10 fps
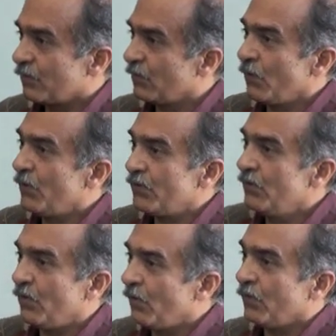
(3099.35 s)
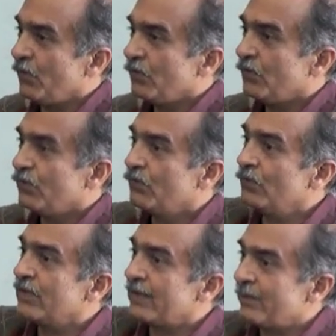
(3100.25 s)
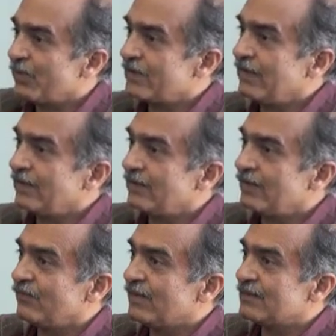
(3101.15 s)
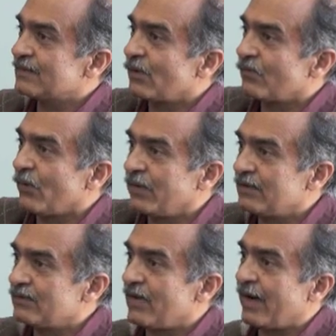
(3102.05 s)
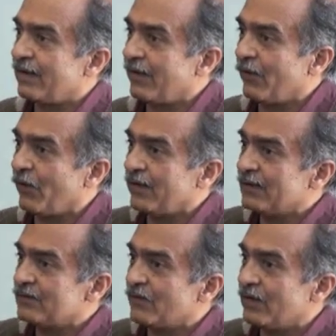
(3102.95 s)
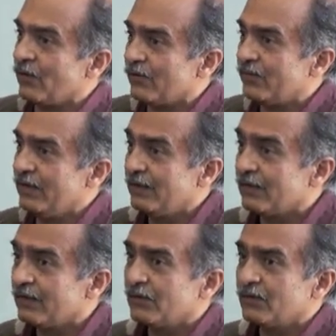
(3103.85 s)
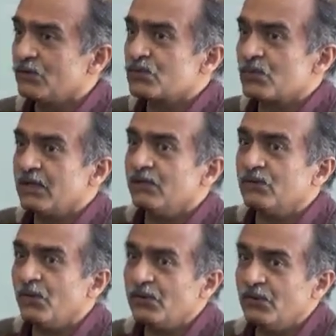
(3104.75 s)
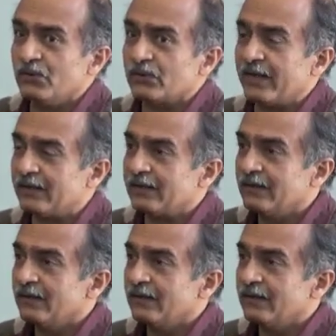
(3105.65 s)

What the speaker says: You don't know who the representative is or what his track record is very often. Usually you don't know that.